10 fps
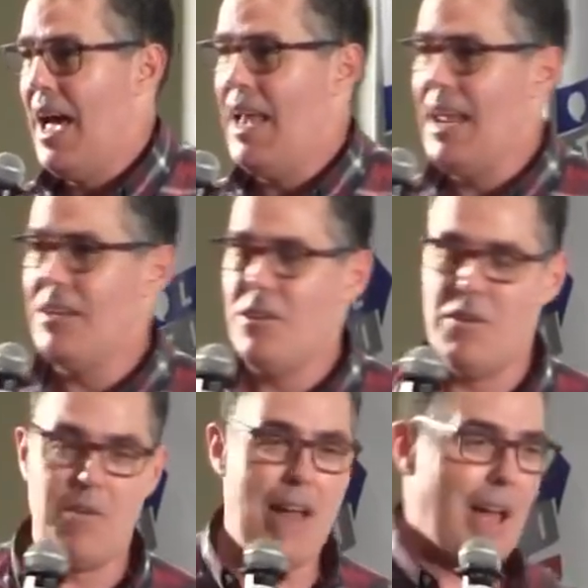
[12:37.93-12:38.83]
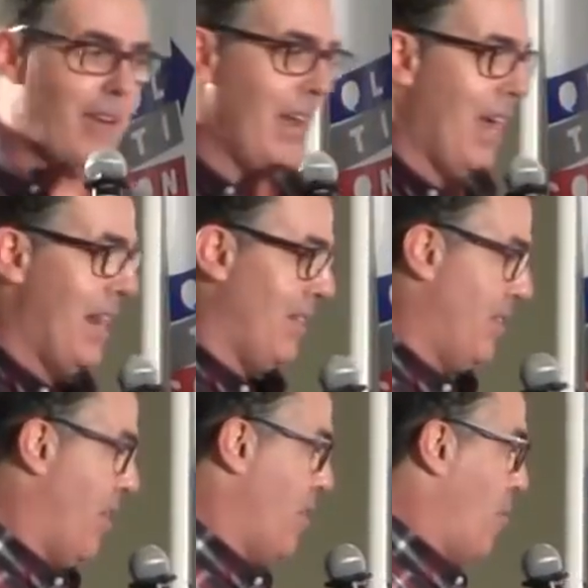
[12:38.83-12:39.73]
And I turned around, and I
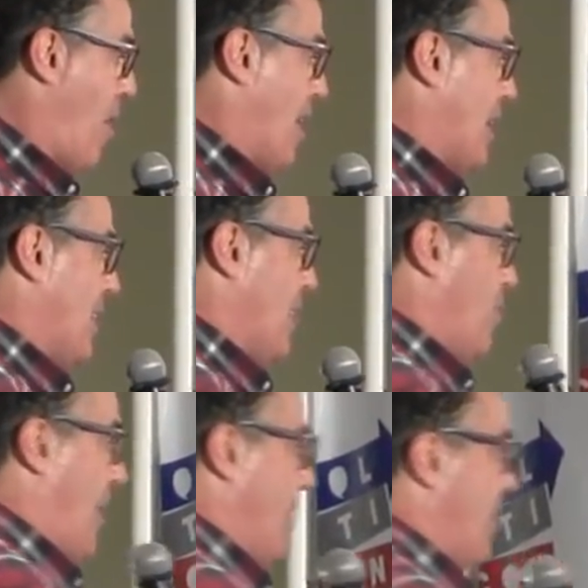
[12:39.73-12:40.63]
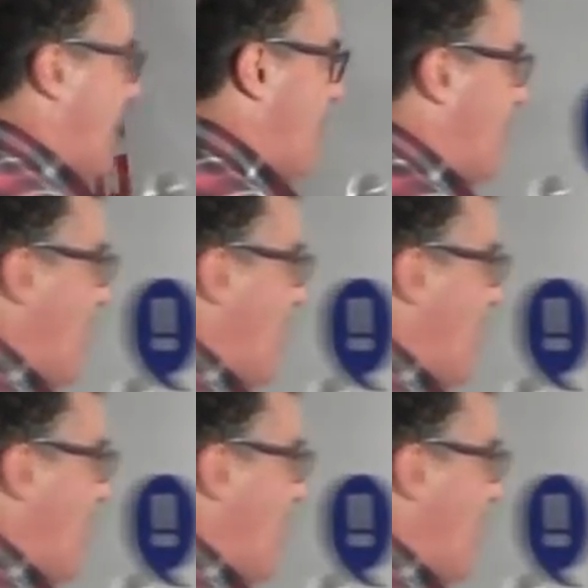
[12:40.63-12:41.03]
started walking this way, and she goes,